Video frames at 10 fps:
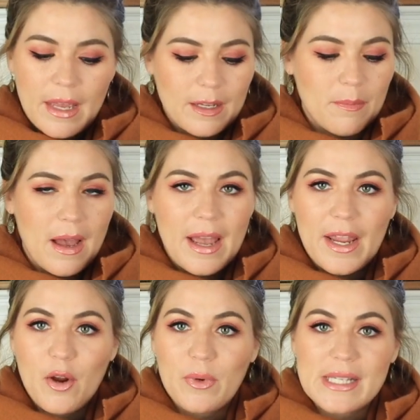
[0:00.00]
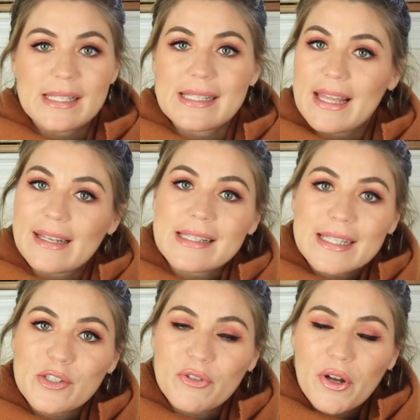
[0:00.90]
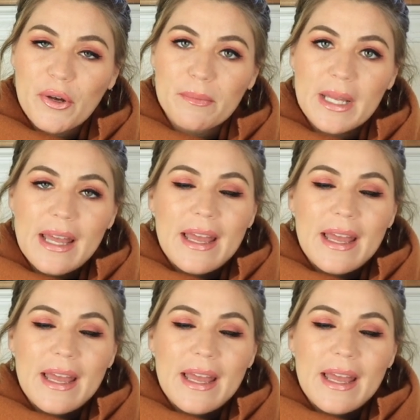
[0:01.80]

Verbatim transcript: like my restless leg syndrome